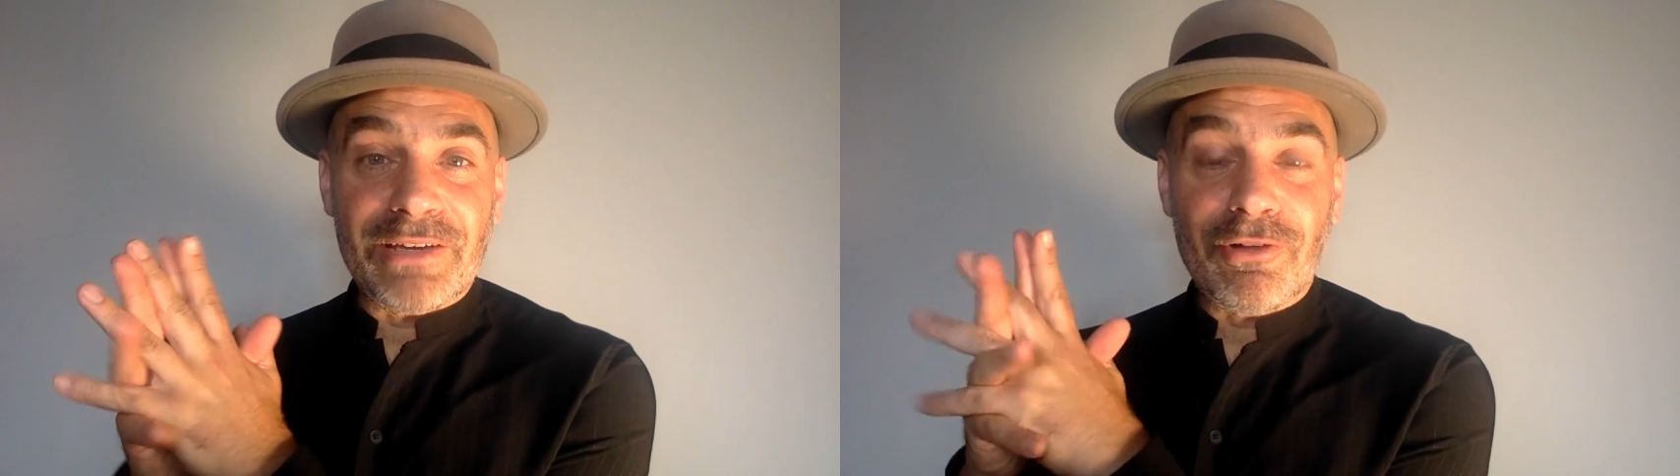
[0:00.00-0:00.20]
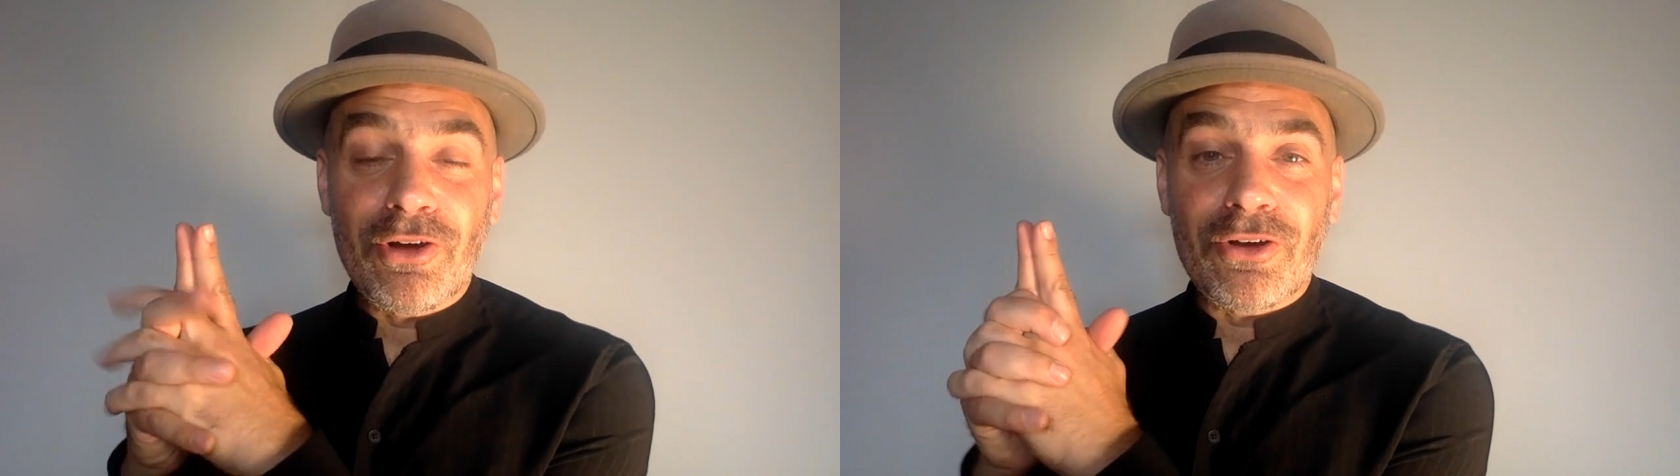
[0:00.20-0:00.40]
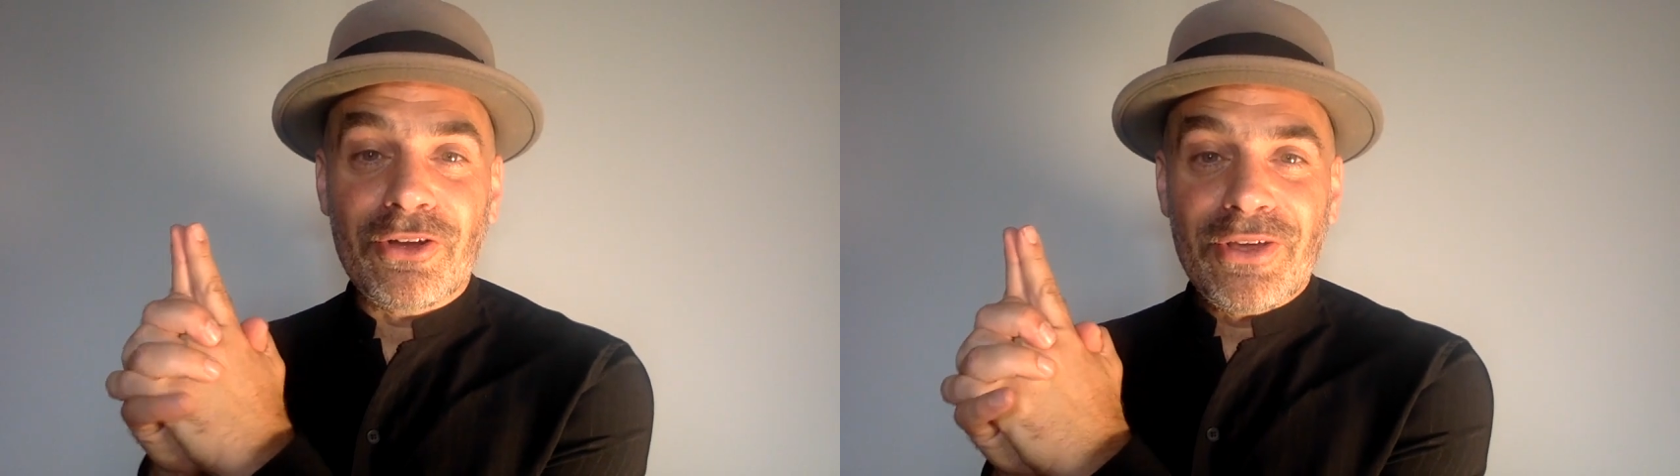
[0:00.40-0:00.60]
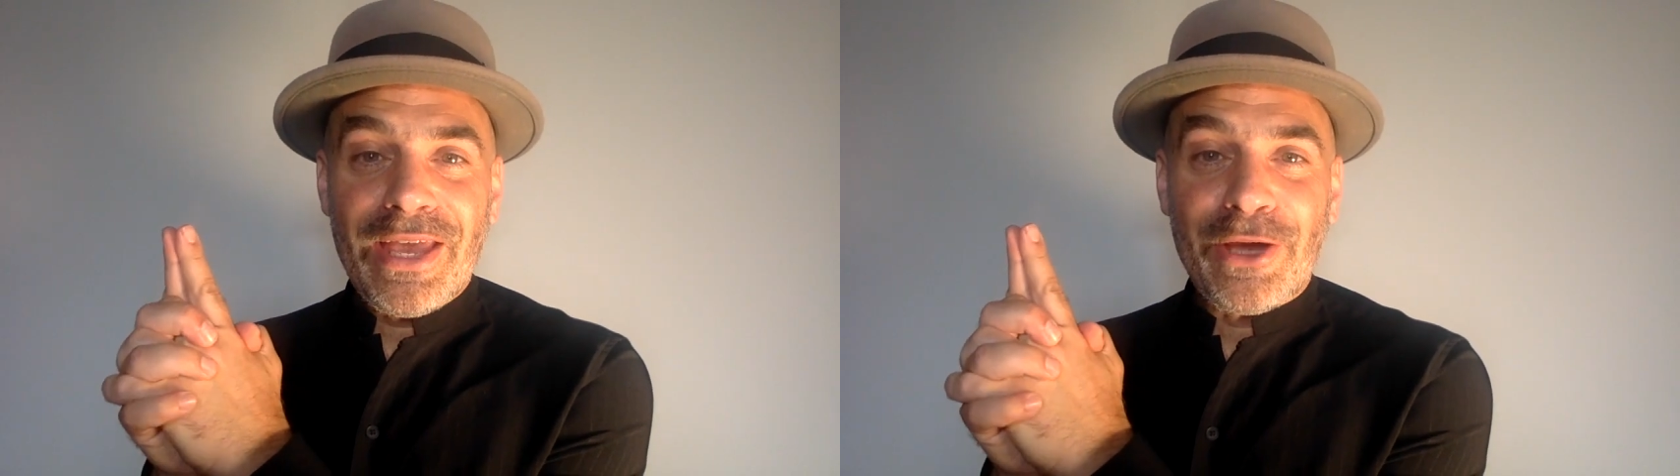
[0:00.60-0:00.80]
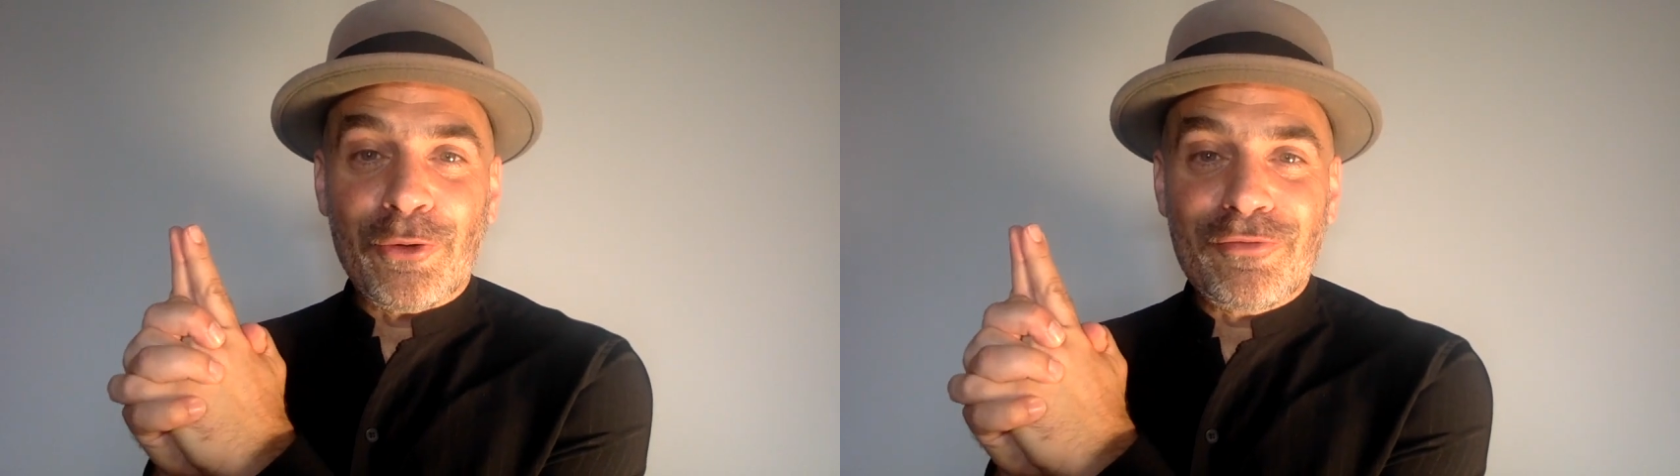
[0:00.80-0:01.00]
there are
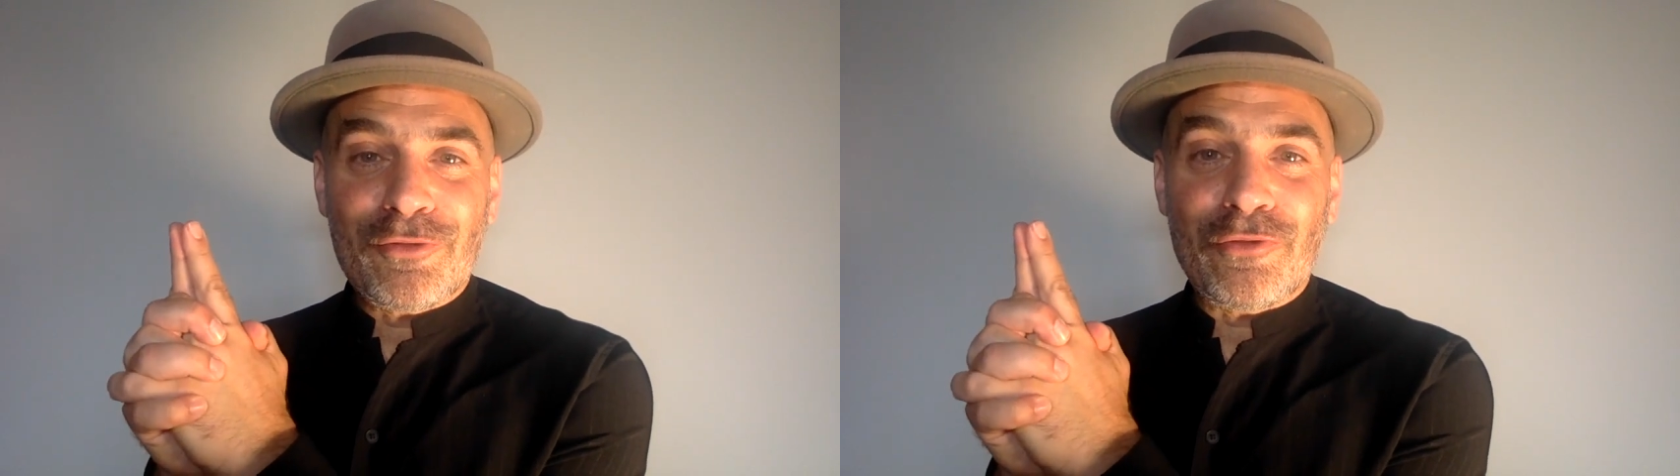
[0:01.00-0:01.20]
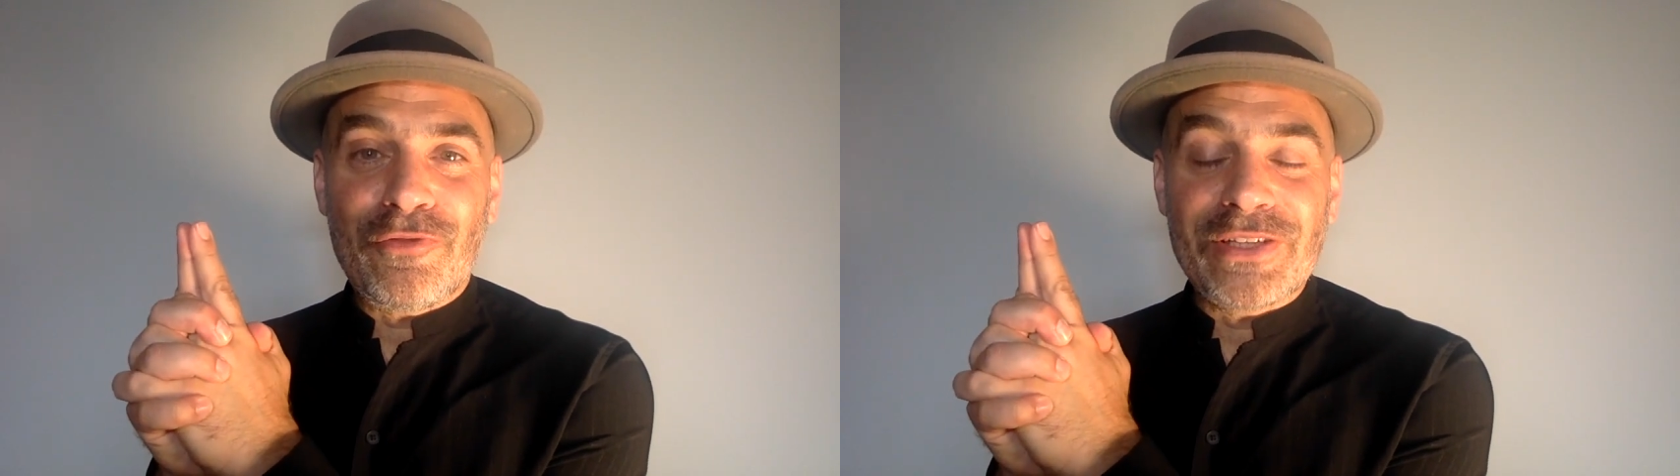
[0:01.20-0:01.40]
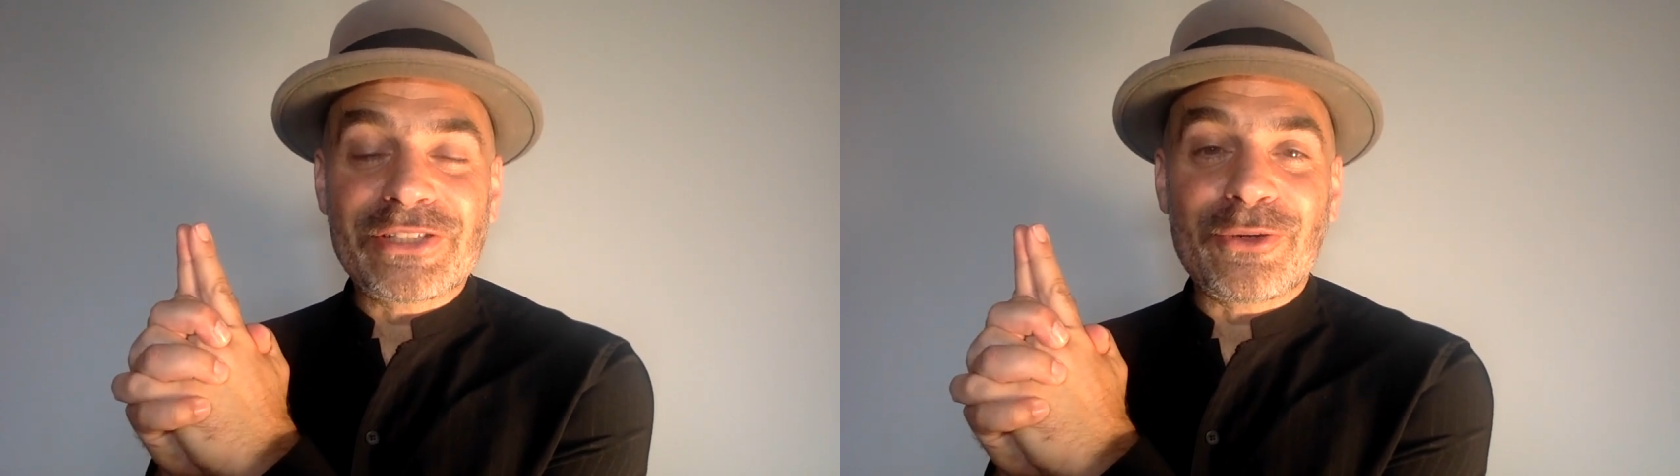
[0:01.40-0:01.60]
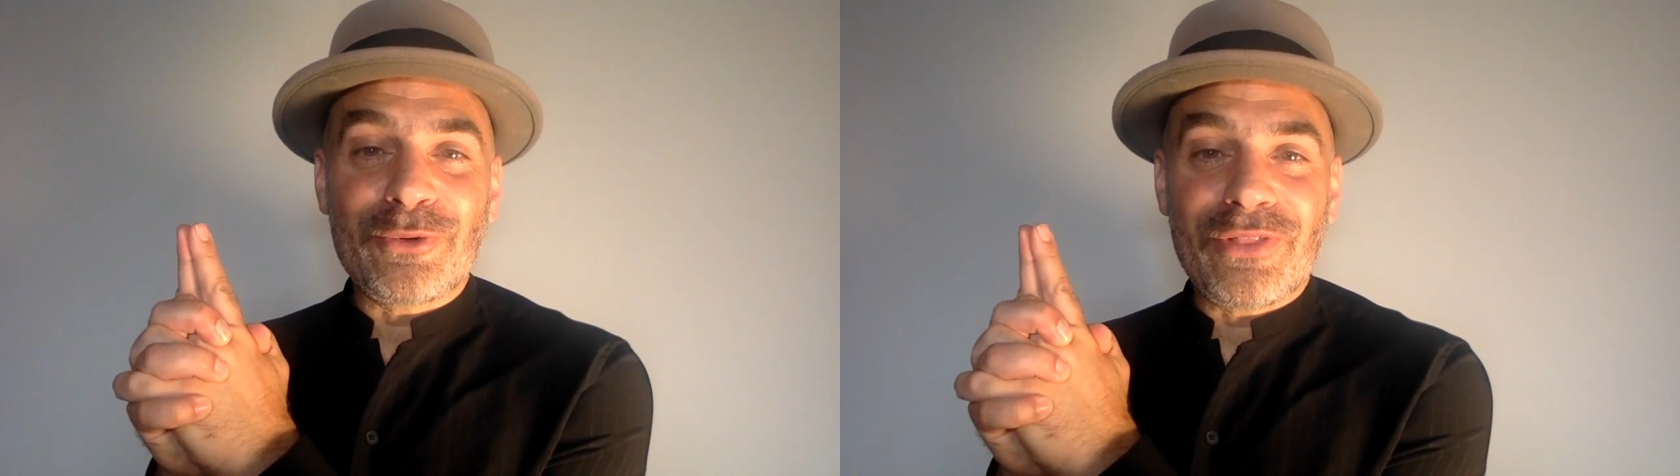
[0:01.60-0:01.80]
helpful physical